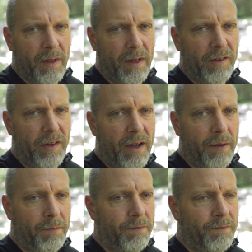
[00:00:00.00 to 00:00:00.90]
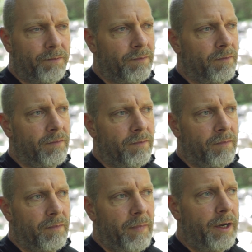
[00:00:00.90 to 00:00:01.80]
And that's that.
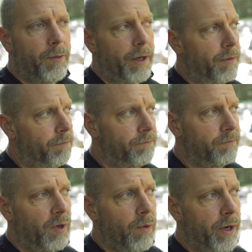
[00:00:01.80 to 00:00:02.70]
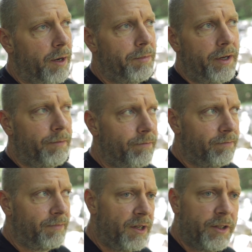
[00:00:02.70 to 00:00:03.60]
Anyway, quick update
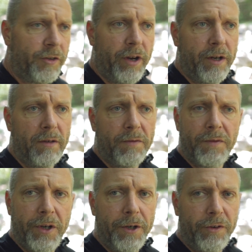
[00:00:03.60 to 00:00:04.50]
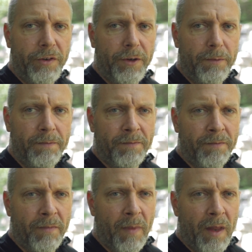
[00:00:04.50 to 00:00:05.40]
on the channel for year 2.
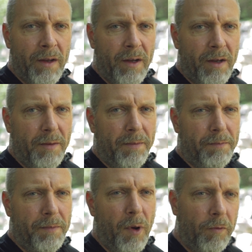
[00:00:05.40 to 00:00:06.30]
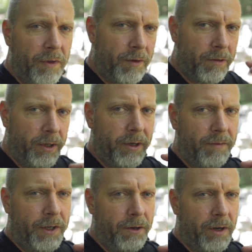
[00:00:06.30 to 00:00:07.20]
Hopefully a really
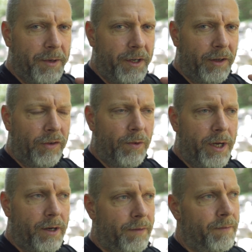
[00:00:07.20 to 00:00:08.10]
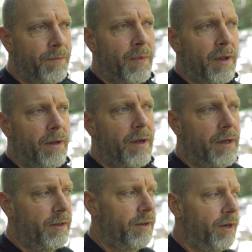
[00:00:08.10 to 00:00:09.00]
good video coming next week.
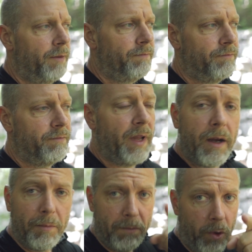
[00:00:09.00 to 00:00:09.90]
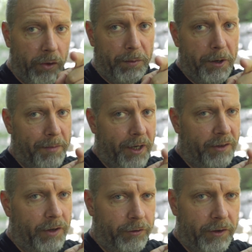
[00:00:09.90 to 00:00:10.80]
And yeah, more Spirit
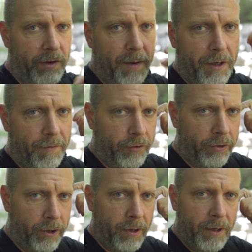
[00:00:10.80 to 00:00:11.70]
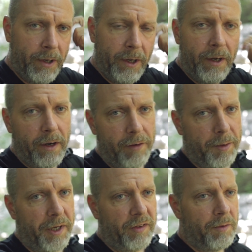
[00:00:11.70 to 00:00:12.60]
Box sessions coming for sure.
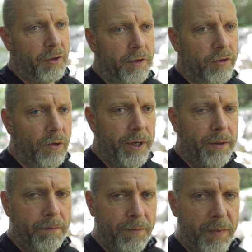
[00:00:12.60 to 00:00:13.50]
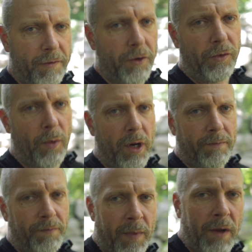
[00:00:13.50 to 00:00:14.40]
Everybody seemed to enjoy the first
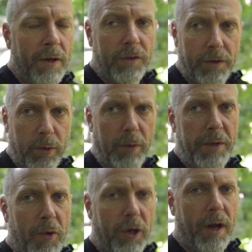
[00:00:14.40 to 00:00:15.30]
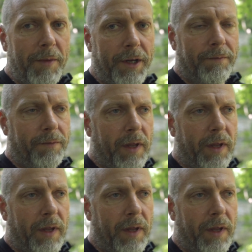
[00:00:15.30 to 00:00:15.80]
one, so there will be more coming.